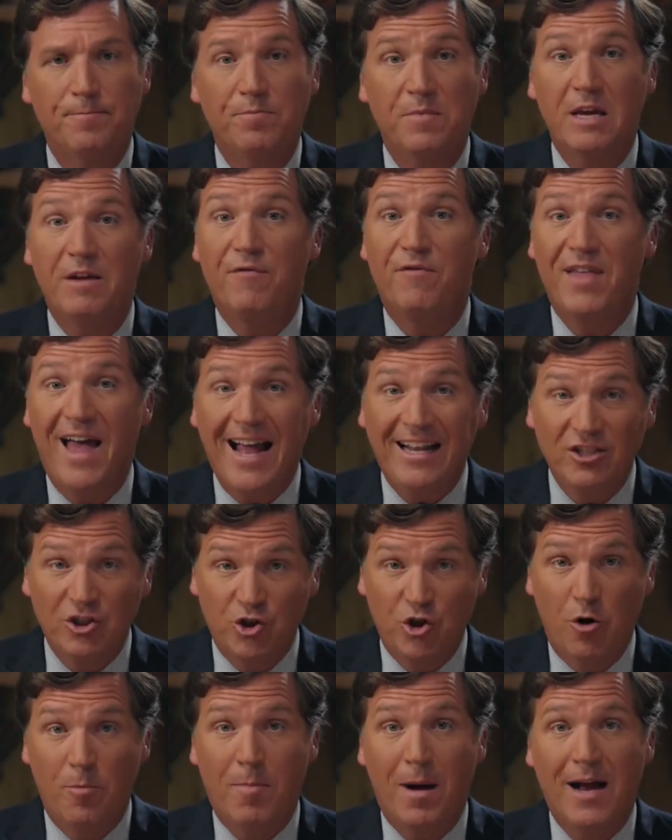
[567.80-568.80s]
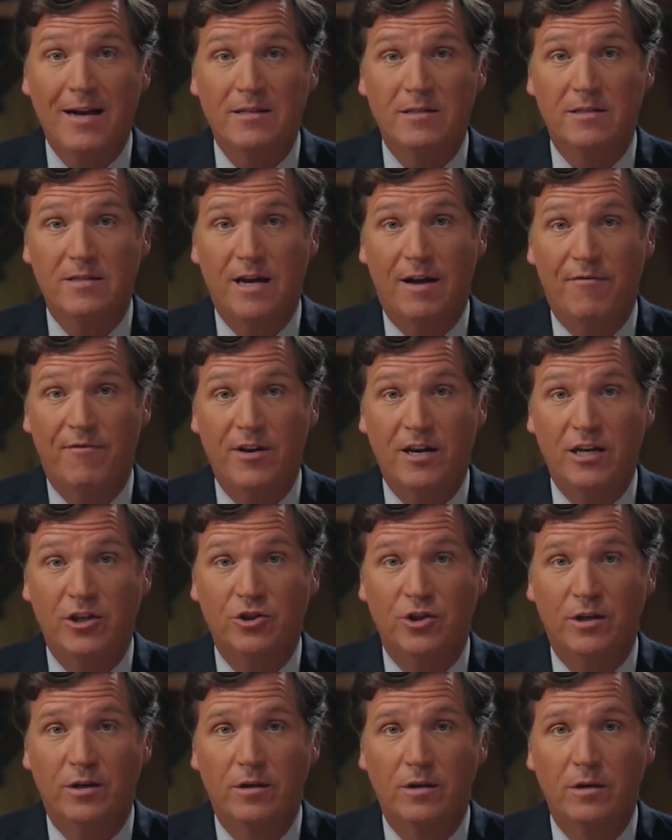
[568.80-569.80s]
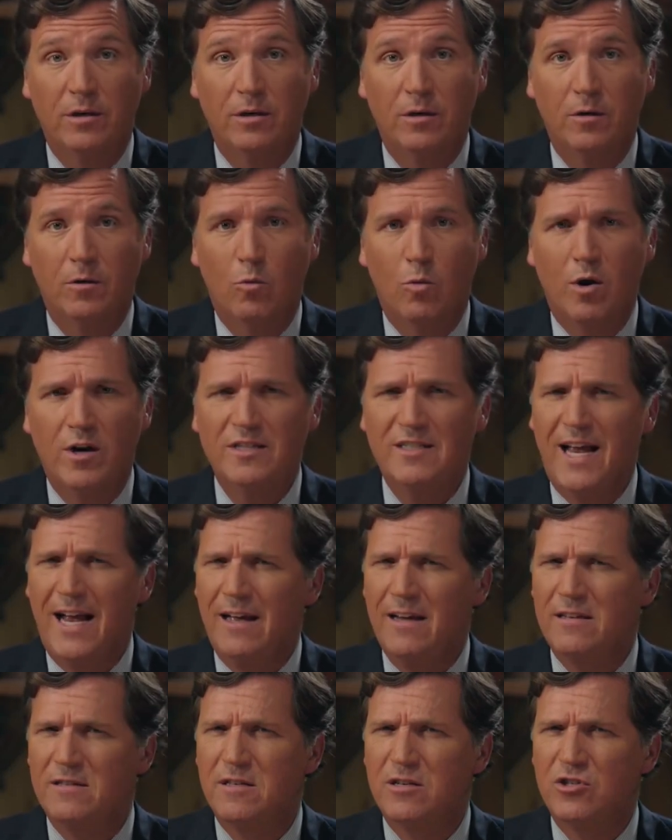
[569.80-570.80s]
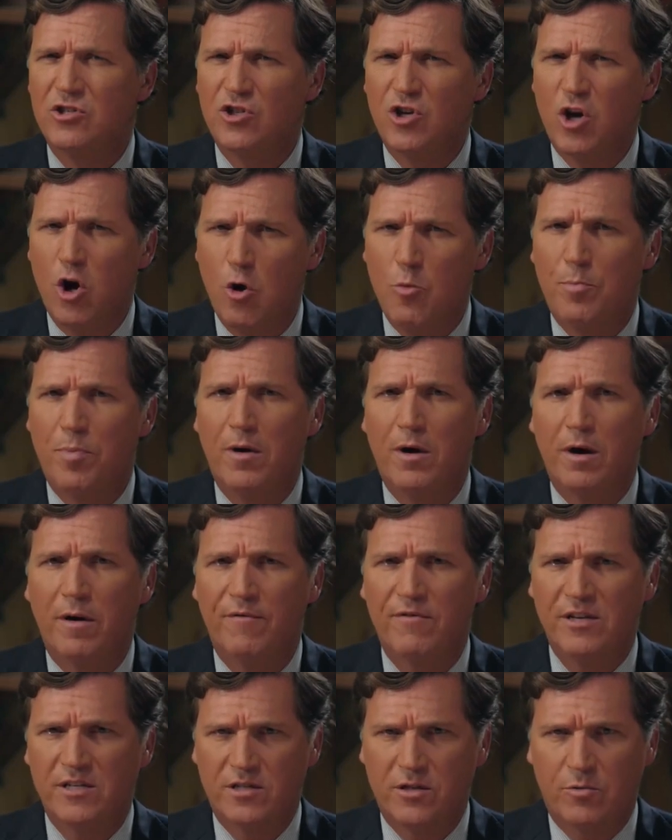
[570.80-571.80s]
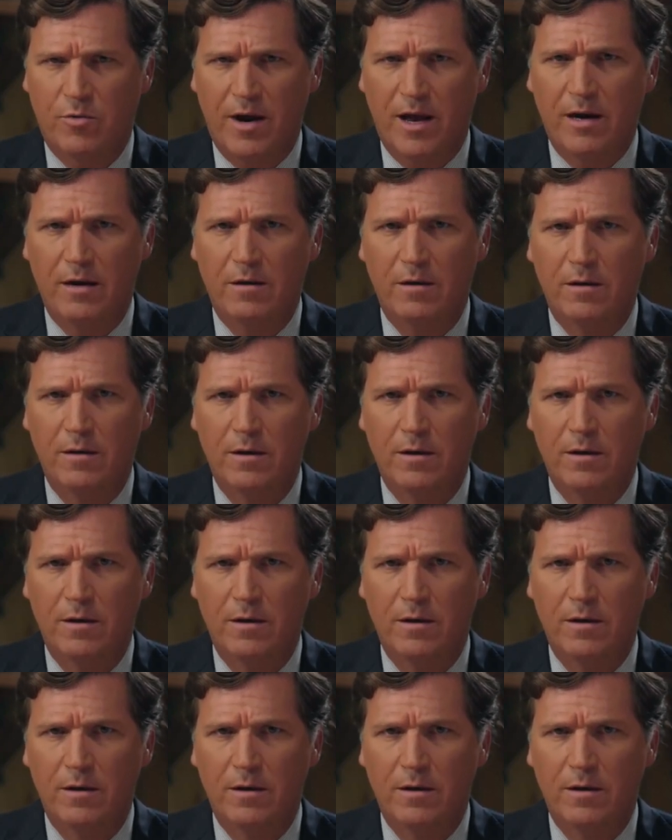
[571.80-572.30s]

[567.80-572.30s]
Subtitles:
If that's Joe Biden's definition, what exactly is the scope of this threat?